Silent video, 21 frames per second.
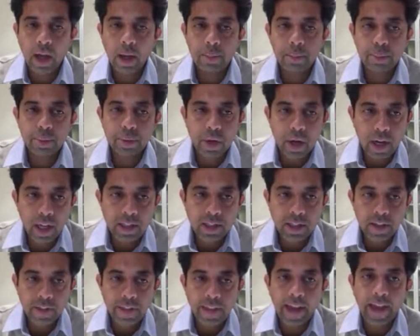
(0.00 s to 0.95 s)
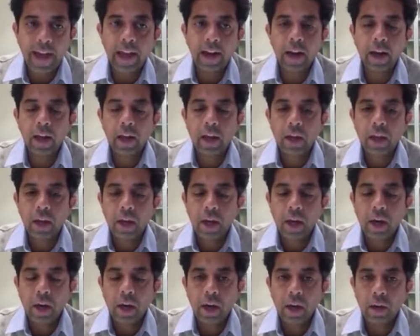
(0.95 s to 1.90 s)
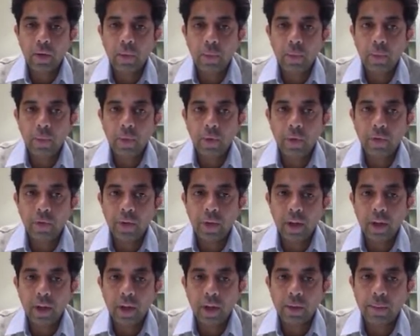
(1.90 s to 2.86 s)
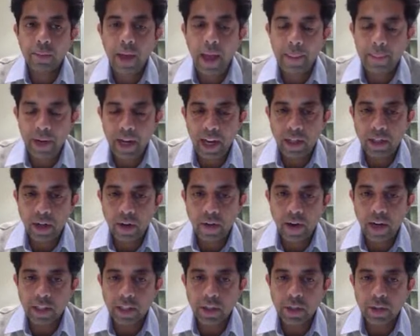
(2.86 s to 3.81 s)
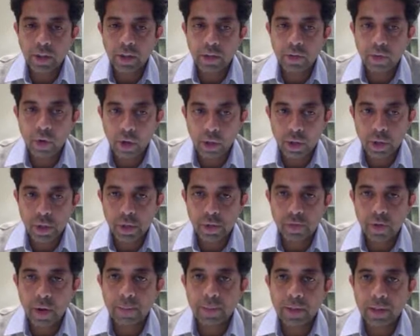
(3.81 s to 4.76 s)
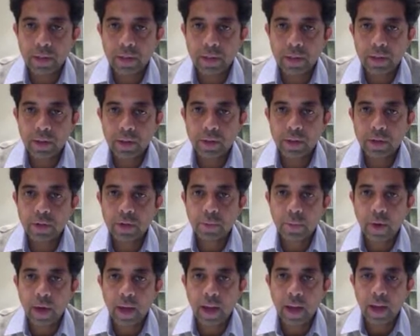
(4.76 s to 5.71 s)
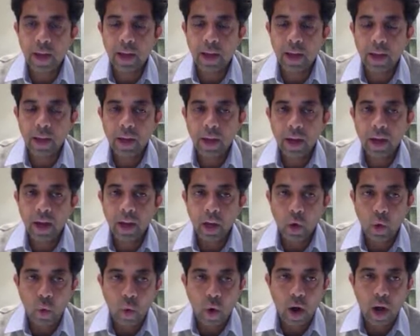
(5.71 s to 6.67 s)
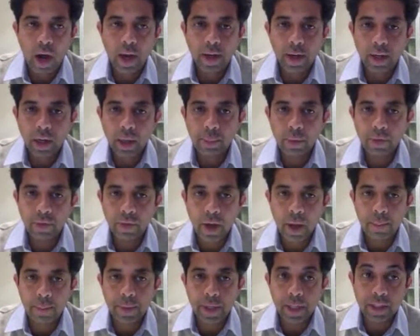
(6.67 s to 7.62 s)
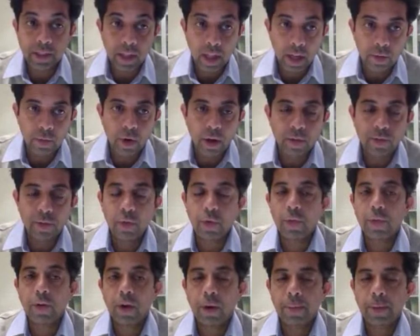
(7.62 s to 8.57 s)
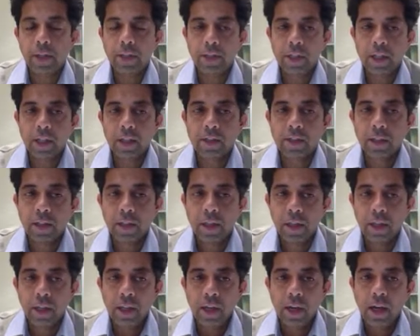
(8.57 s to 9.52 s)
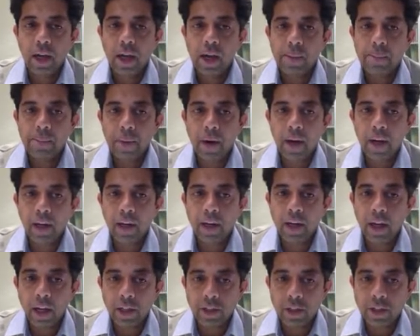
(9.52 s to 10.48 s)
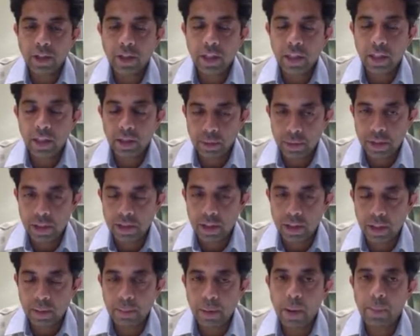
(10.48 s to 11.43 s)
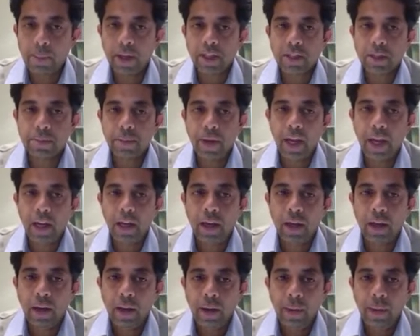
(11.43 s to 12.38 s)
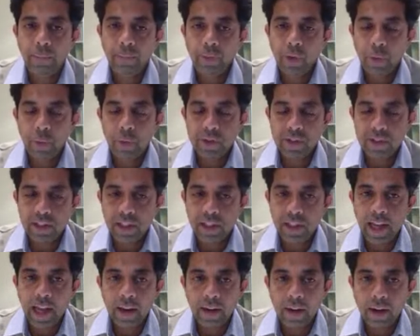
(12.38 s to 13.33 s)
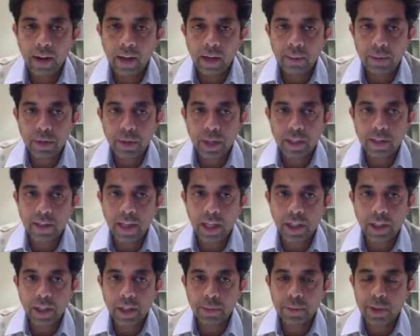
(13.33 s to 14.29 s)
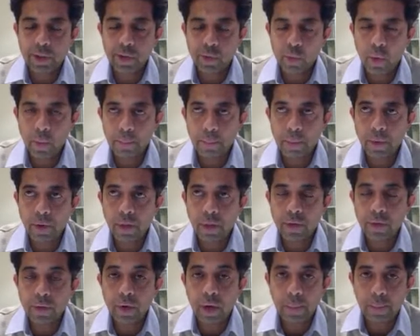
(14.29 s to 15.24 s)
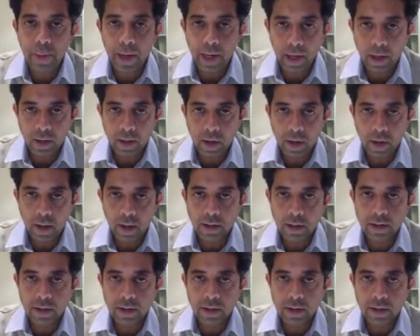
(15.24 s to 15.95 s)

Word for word: Um, prior to that, I was M&A um, director at Roche Pharmaceuticals, where I acquired a number of companies like Roquefort Therapeutics. Um, my largest deal, which is in the public domain, was the Alnylam transaction, which was $1.3 billion